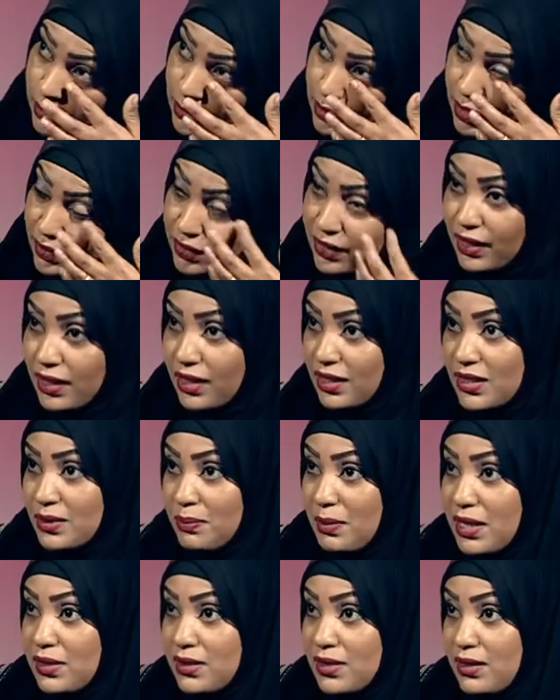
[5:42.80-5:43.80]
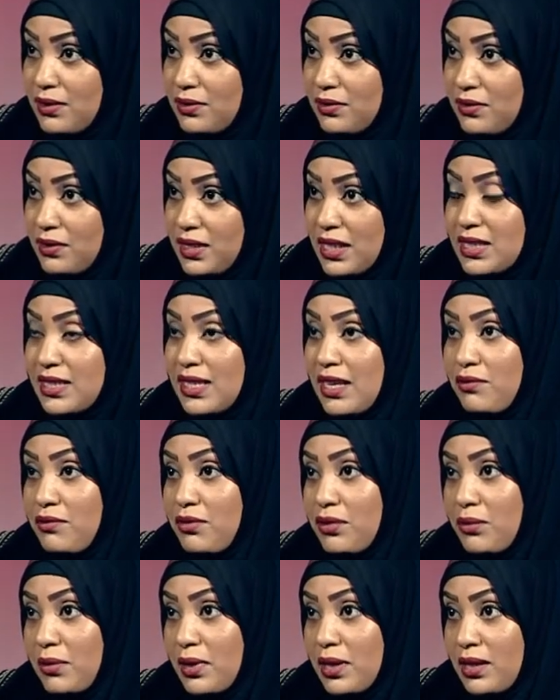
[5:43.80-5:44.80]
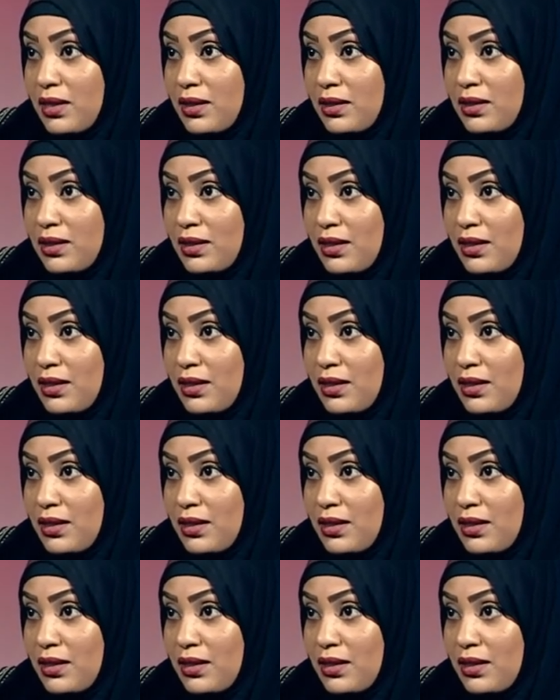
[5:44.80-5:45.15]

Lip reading: I think it's massive. It's everywhere.